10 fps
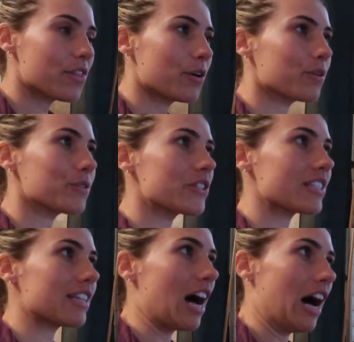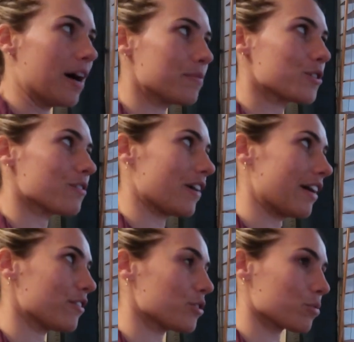those
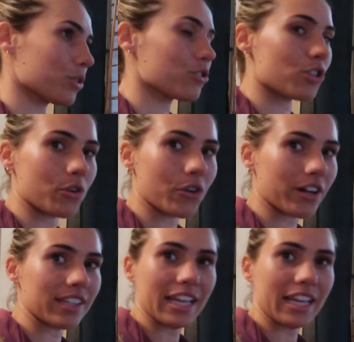Survivors were so good,